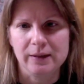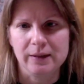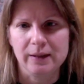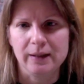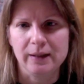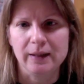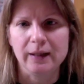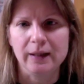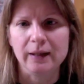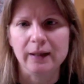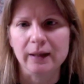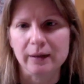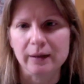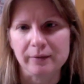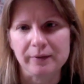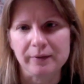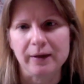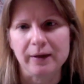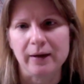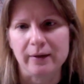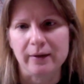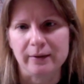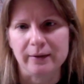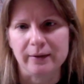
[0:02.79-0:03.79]
And I love
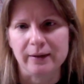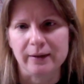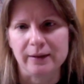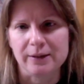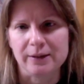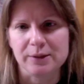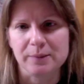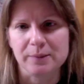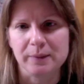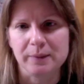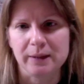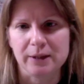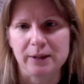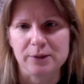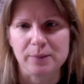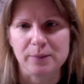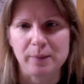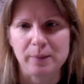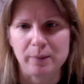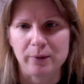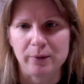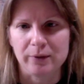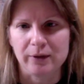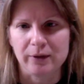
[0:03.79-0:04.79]
the holidays because
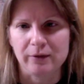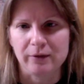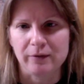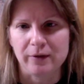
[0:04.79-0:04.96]
my birthday